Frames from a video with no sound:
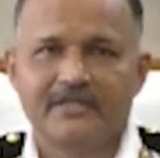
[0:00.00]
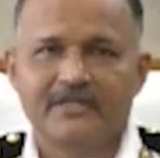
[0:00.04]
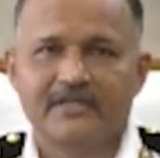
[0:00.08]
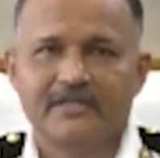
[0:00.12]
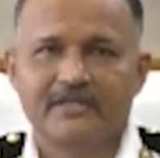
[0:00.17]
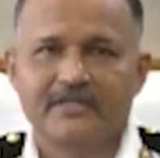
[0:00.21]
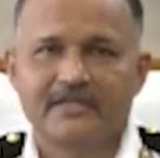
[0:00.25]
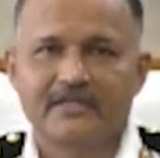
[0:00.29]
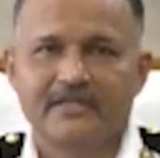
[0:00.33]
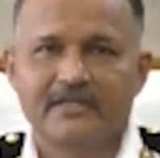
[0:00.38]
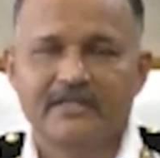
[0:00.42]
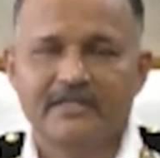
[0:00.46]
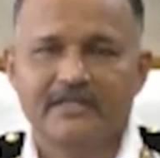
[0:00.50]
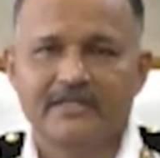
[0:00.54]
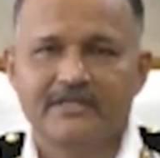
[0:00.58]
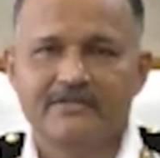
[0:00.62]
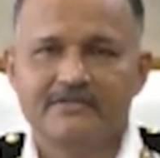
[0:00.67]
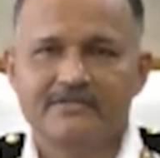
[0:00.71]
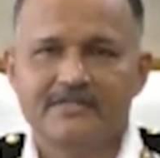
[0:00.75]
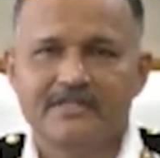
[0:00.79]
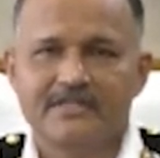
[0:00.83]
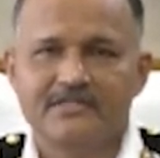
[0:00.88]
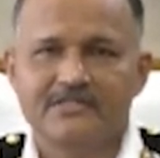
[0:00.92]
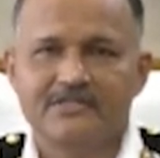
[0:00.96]
a
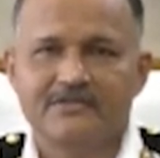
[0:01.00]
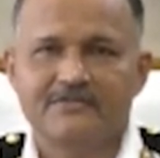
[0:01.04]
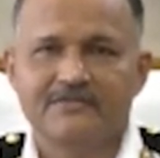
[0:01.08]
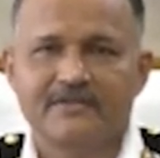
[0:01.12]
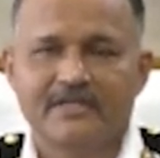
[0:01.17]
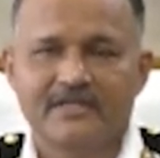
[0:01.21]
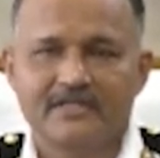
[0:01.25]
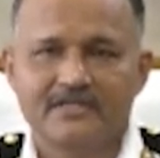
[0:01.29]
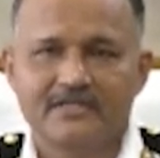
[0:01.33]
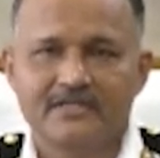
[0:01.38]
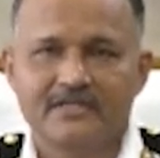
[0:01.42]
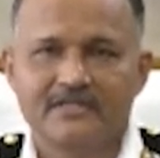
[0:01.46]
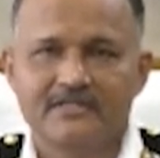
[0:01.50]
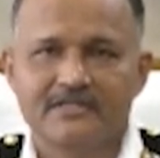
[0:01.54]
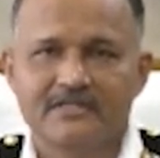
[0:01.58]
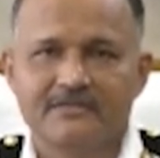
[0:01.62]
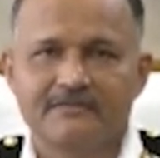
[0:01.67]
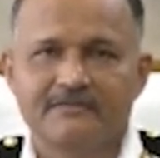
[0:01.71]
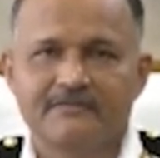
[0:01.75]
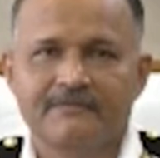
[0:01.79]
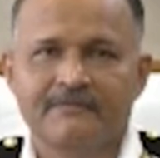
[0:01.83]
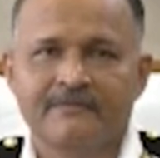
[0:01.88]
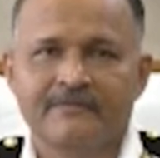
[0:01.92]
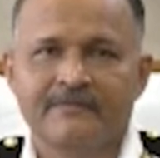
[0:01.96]
collective sense of
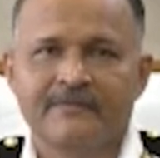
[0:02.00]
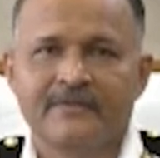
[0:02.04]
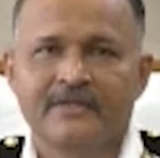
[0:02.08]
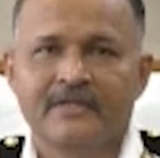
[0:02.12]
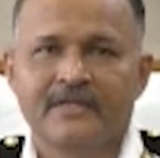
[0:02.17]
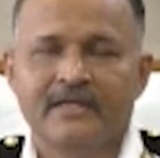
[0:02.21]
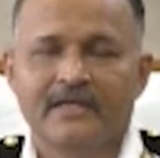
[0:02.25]
nationalism